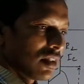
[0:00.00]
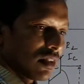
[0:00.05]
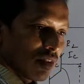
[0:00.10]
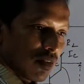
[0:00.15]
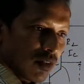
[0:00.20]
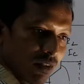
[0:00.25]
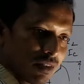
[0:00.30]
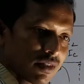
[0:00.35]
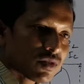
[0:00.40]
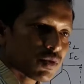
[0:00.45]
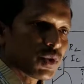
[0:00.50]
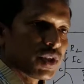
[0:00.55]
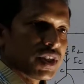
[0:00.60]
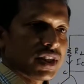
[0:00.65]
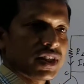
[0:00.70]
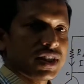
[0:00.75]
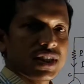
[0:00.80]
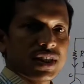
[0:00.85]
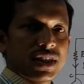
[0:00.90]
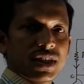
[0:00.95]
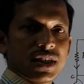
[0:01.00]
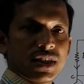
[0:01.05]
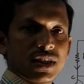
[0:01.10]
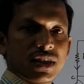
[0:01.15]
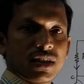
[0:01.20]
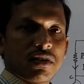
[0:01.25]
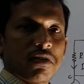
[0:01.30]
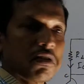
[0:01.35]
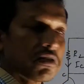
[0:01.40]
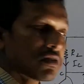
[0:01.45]
on
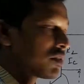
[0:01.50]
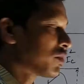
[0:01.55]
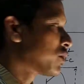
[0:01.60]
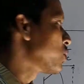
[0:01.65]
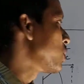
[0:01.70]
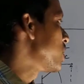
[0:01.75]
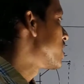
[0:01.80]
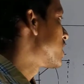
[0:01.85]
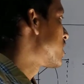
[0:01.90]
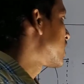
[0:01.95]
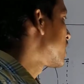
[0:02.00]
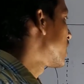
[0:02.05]
switch, closed switch,